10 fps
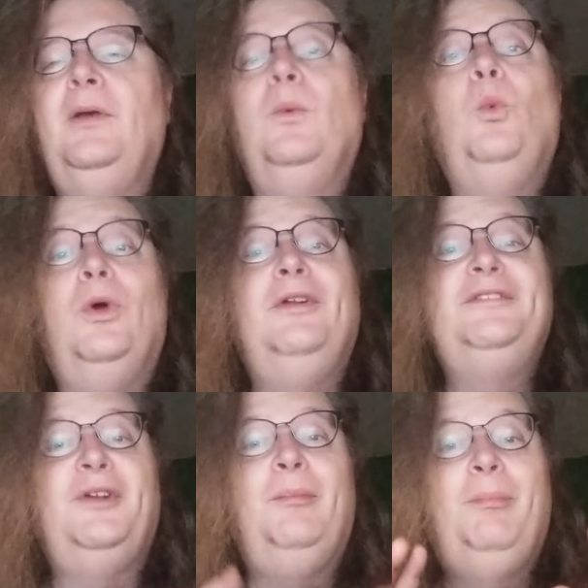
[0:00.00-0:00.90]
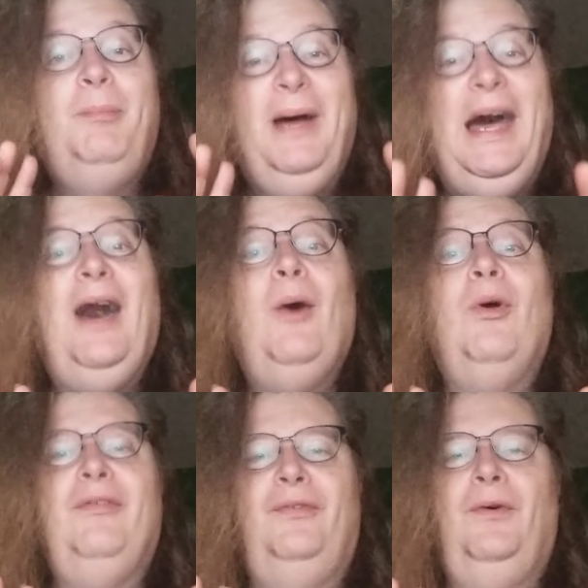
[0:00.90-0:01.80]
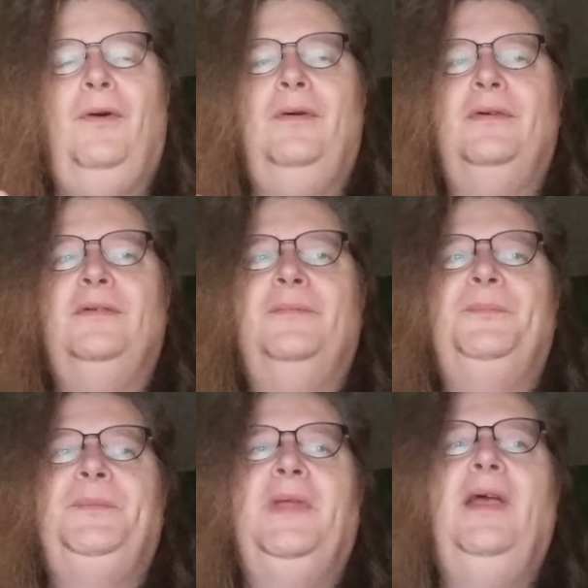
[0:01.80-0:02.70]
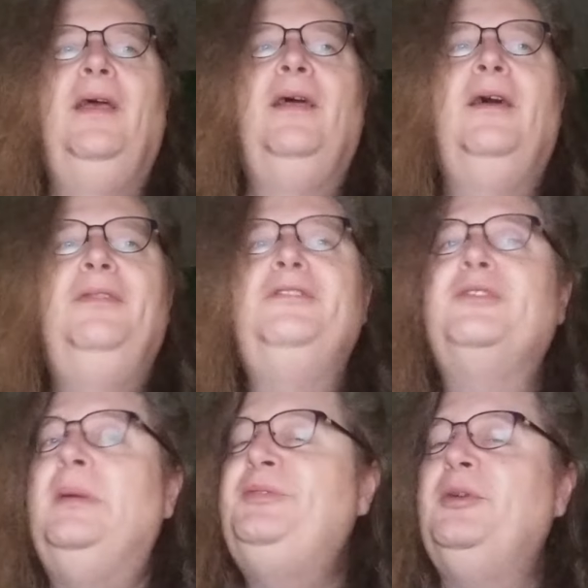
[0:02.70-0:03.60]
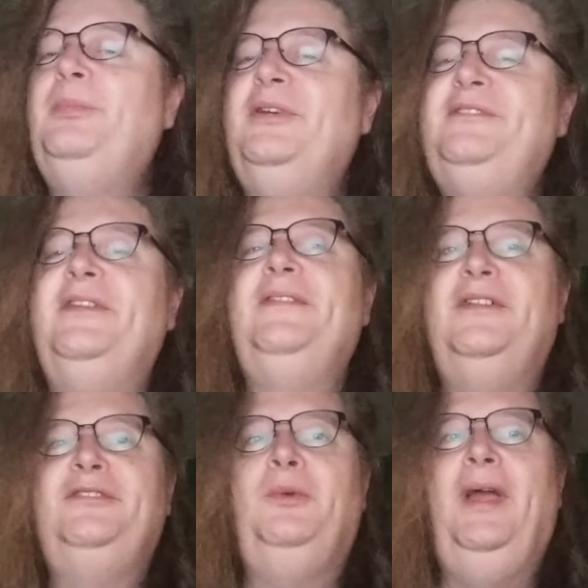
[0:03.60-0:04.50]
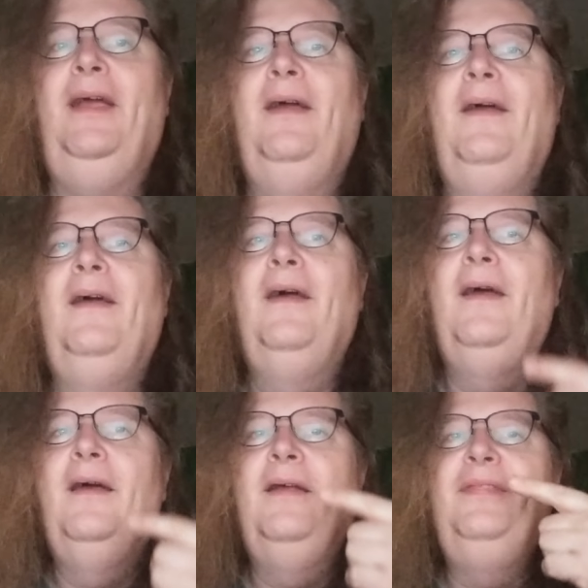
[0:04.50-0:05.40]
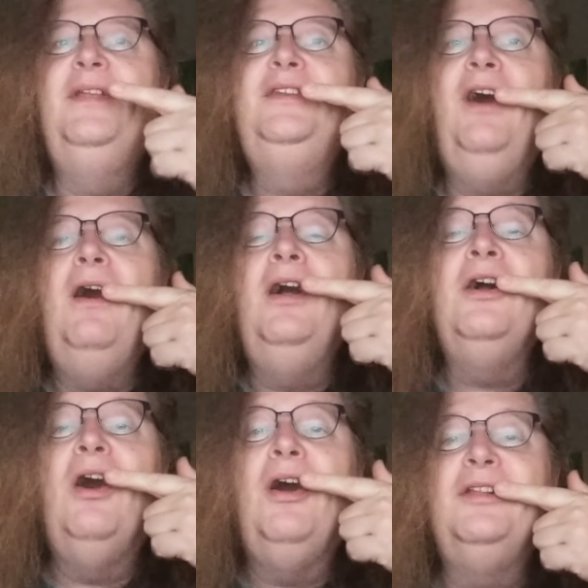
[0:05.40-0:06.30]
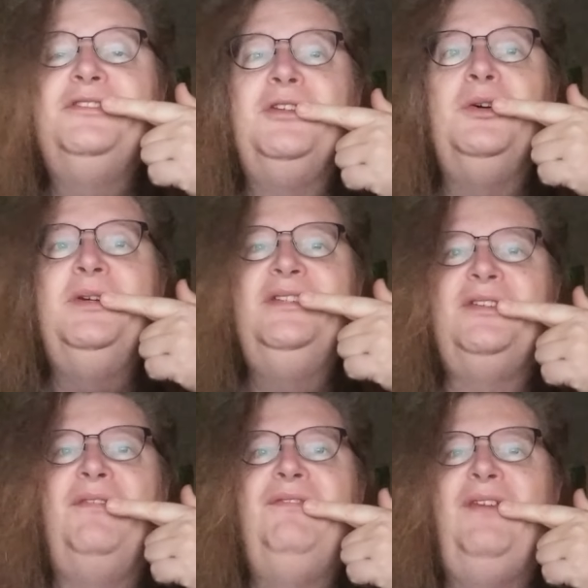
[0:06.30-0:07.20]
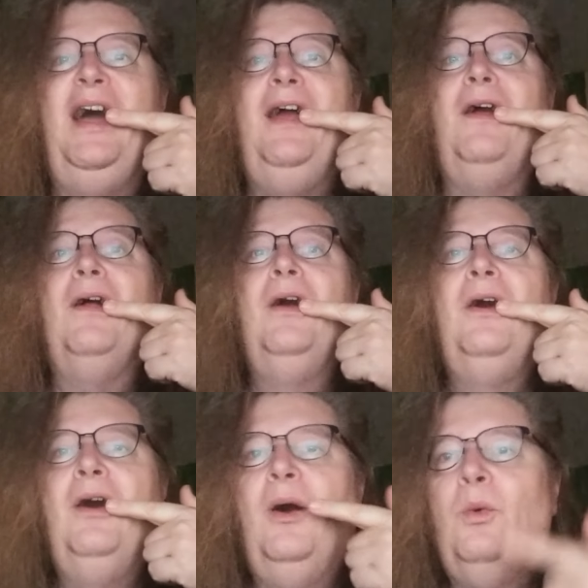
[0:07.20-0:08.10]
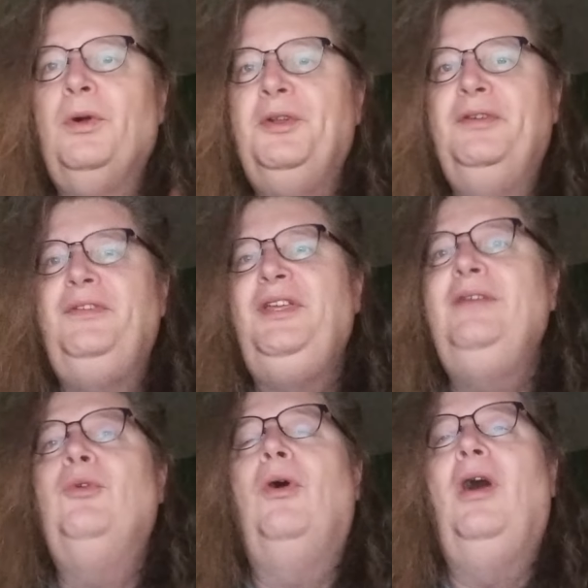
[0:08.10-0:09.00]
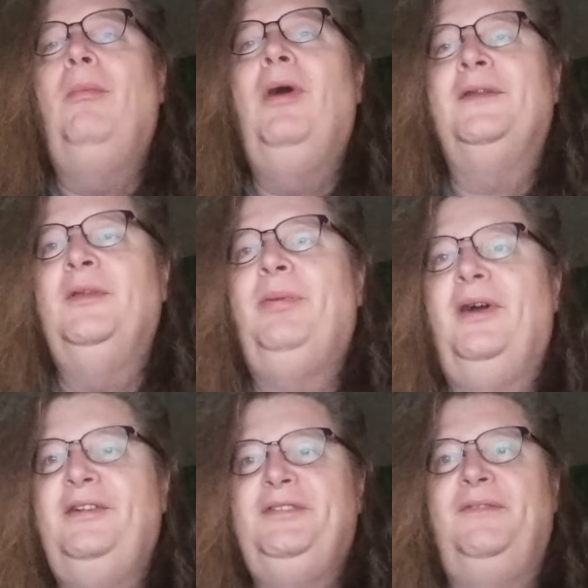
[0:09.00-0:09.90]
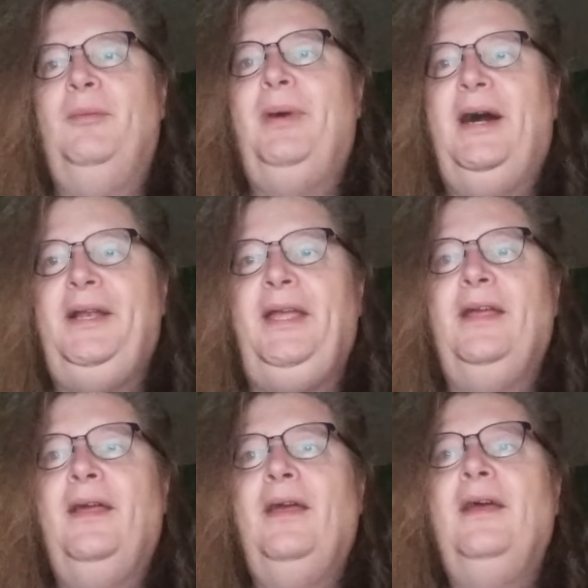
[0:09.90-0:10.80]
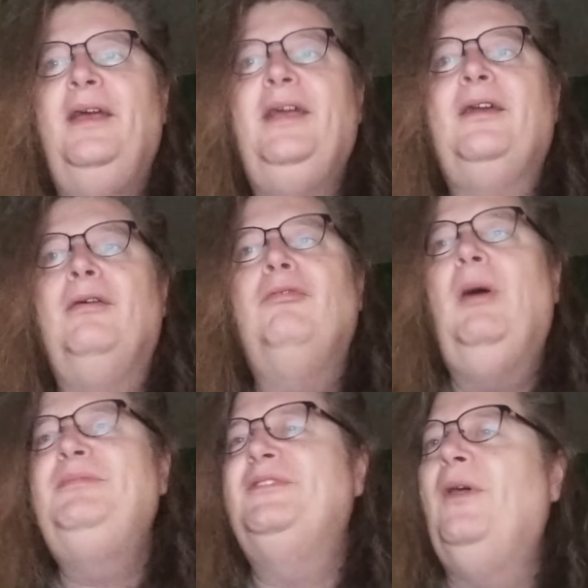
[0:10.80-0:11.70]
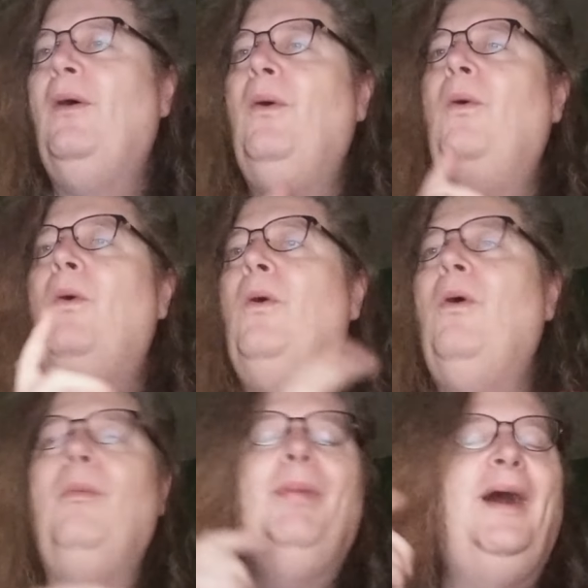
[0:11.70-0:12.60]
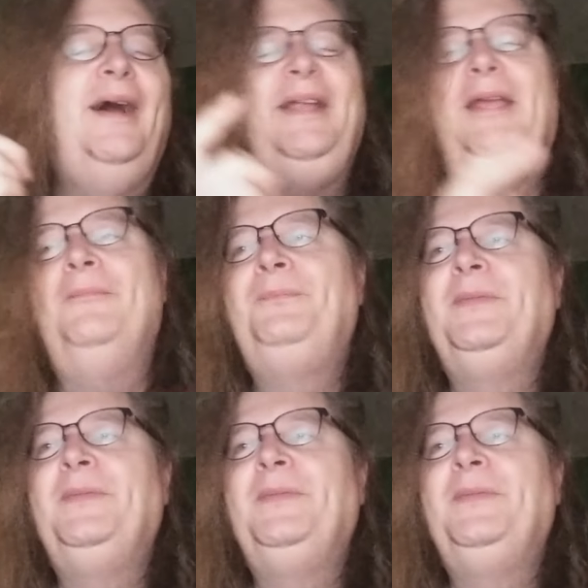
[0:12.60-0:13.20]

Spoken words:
Words are powerful. The scripture puts it this way. The tongue also is a fire, a world of evil among the parts of the body. It corrupts the whole body